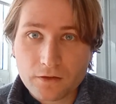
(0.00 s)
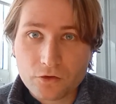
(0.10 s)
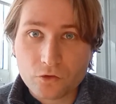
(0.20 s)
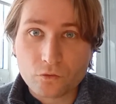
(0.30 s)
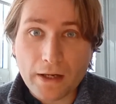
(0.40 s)

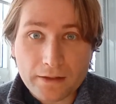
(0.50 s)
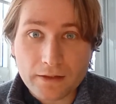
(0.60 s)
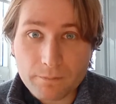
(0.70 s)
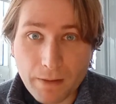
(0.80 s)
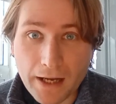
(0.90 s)

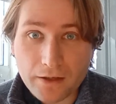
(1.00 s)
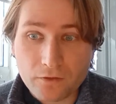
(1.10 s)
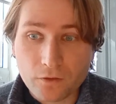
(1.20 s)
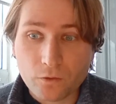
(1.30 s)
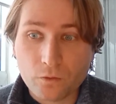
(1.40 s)
directly
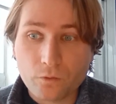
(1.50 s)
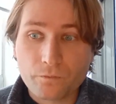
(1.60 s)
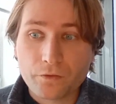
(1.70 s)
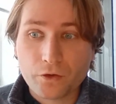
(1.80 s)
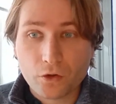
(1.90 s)
back to
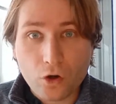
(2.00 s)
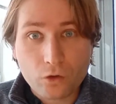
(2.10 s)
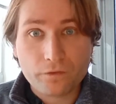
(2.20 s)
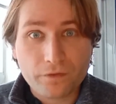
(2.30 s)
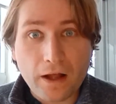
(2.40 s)
their
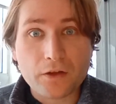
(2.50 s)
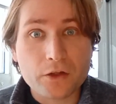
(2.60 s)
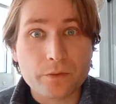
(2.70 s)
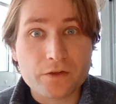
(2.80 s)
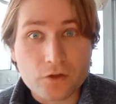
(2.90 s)
own
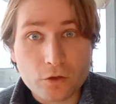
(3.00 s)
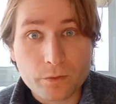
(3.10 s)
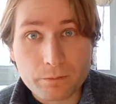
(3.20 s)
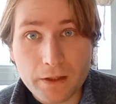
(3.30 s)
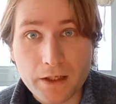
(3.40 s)
value as a
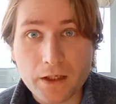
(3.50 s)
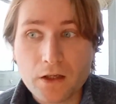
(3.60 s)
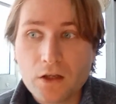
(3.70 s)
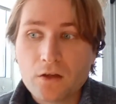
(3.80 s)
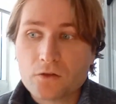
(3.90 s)
human being.
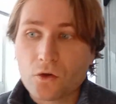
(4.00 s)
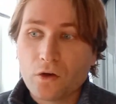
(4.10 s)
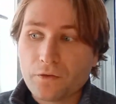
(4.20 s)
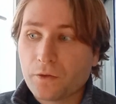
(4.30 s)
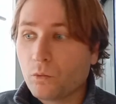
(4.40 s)

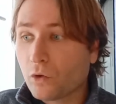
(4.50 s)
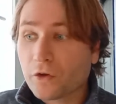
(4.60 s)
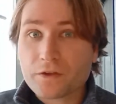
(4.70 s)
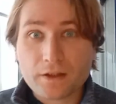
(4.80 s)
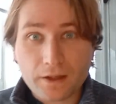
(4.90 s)
So the
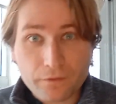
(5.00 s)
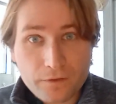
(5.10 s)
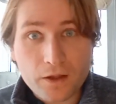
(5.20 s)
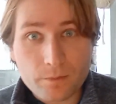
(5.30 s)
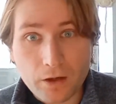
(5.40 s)
worse that they
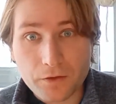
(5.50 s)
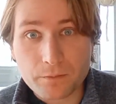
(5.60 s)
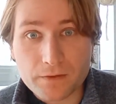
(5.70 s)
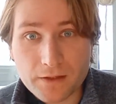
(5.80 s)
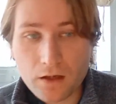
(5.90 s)
feel about
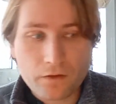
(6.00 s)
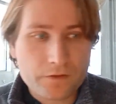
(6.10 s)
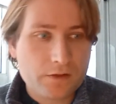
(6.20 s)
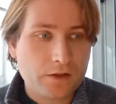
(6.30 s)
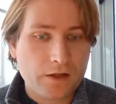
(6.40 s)

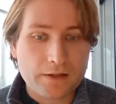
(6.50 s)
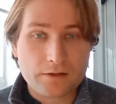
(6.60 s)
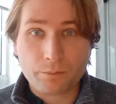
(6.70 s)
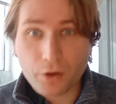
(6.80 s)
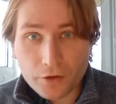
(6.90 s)
themselves uh, as
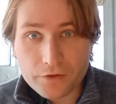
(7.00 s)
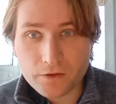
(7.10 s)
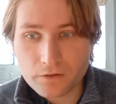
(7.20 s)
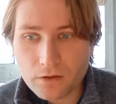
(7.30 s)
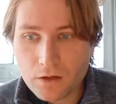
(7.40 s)
a
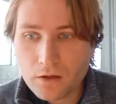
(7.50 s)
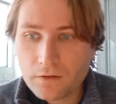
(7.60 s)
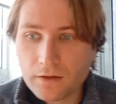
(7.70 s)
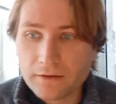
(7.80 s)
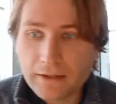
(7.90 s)
person,
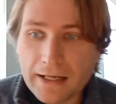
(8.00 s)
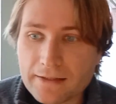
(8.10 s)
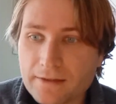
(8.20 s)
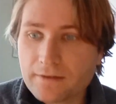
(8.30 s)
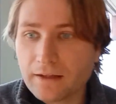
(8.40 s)
the
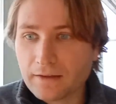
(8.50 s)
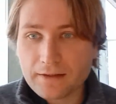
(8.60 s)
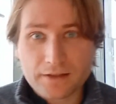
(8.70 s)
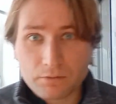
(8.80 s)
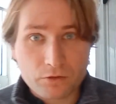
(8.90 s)
less that they
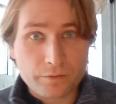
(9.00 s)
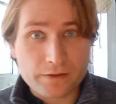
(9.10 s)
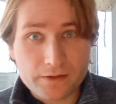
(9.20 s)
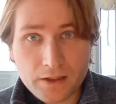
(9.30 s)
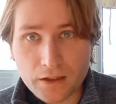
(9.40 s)
seem to
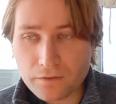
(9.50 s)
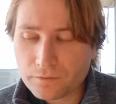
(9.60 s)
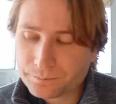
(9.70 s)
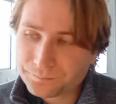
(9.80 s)
receive.